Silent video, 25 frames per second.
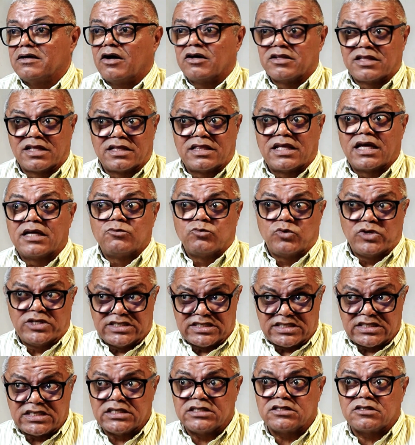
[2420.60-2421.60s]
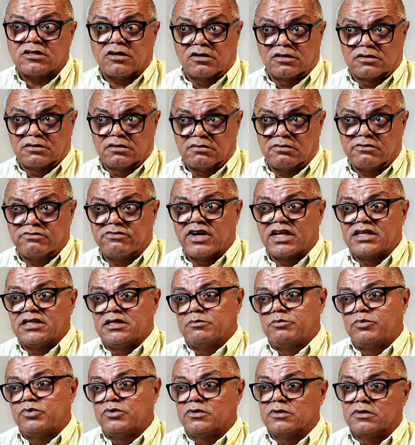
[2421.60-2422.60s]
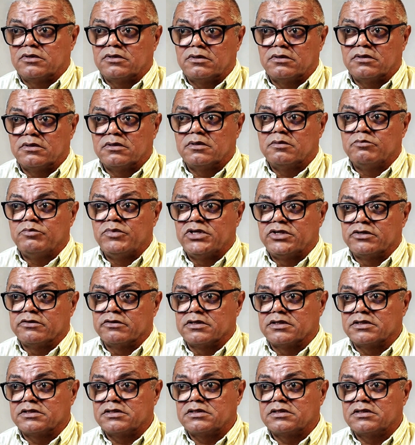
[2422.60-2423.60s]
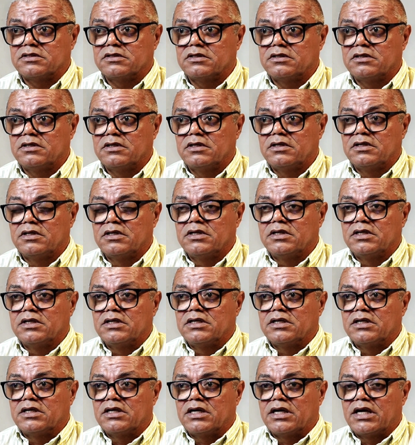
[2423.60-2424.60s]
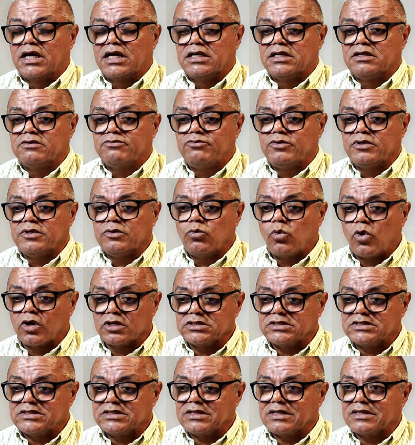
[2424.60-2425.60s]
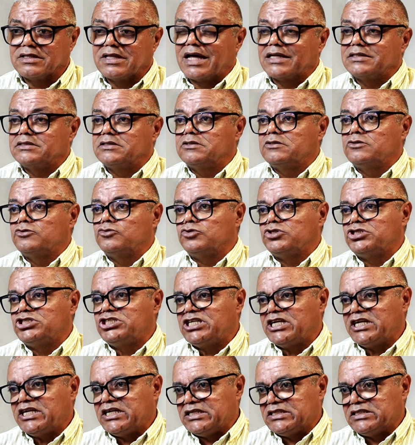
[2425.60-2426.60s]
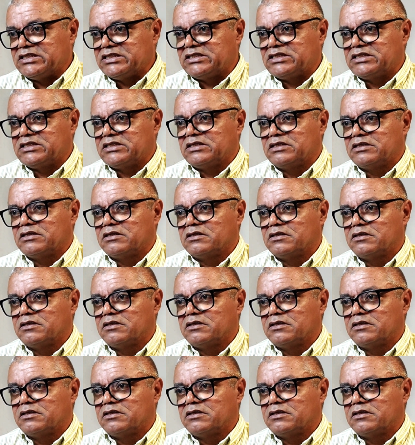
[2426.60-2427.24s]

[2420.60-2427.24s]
other than we sit on valuable minerals. And if we want that to change,